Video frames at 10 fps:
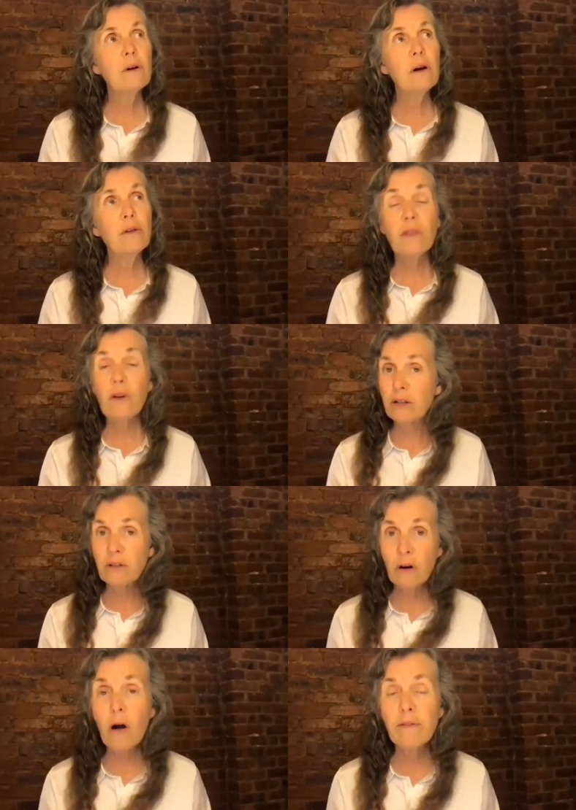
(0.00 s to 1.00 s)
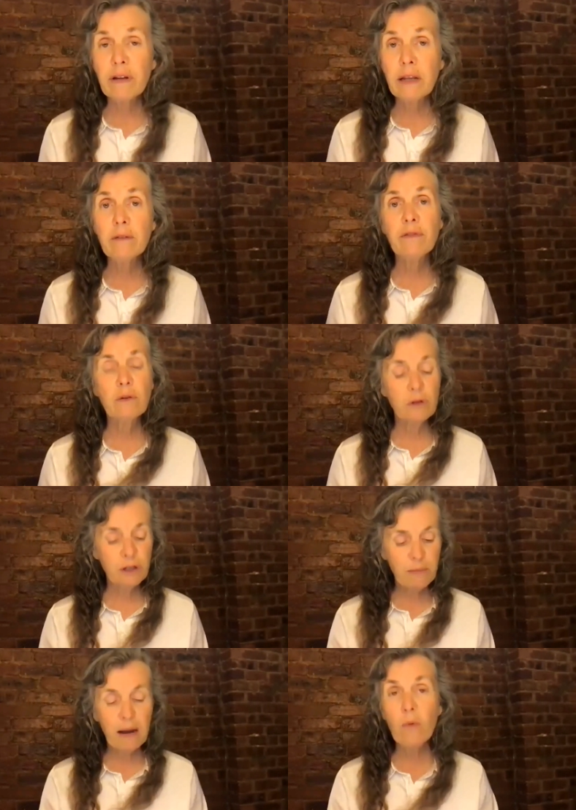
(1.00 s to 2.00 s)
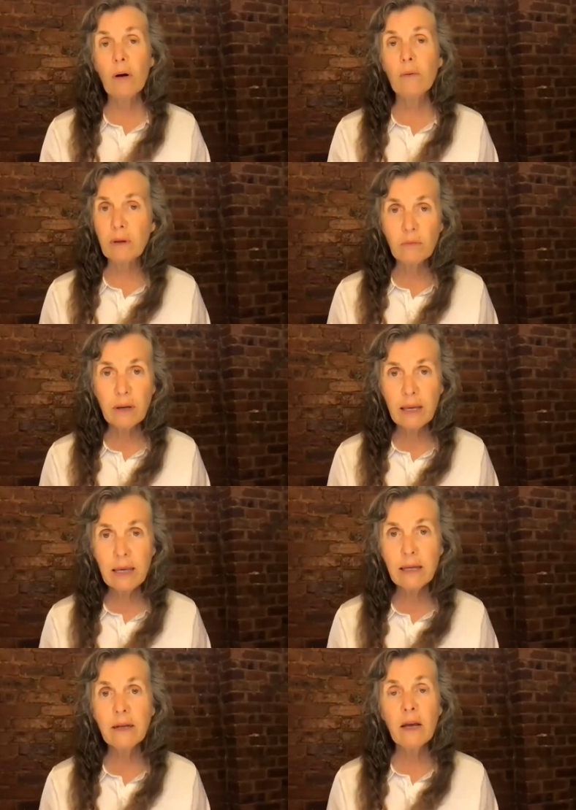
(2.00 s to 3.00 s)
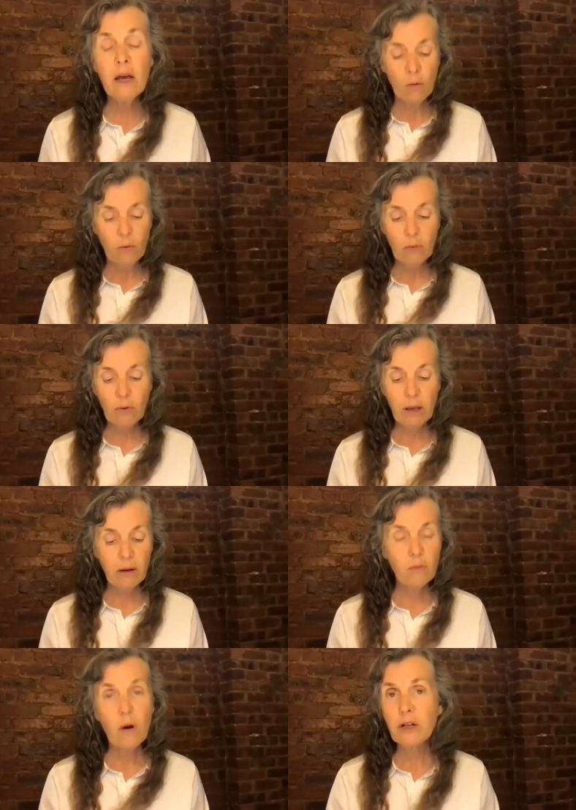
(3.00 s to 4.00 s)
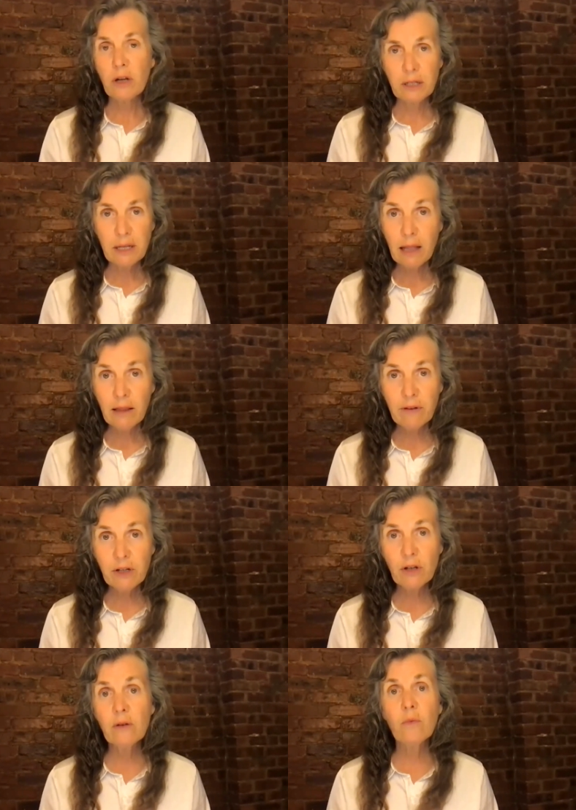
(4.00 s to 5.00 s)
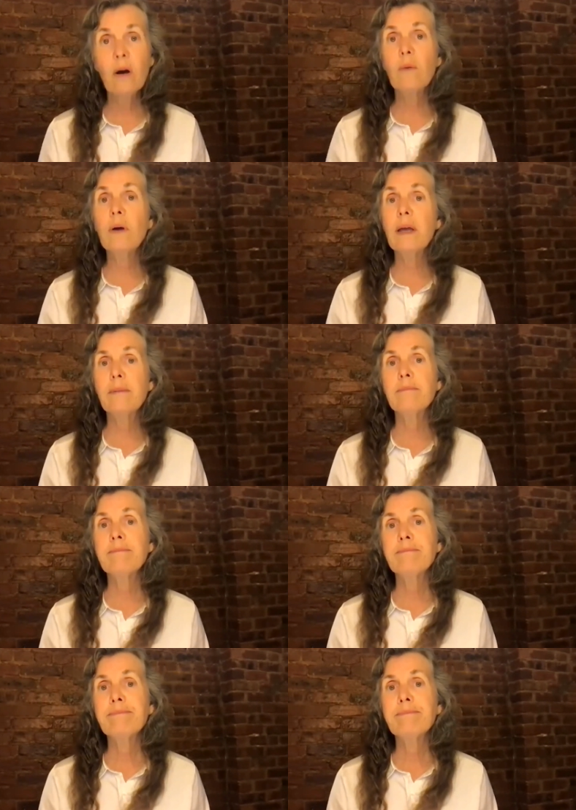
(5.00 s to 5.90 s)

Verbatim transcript: our thoughts are often influenced by what we read, what we watch on television, what we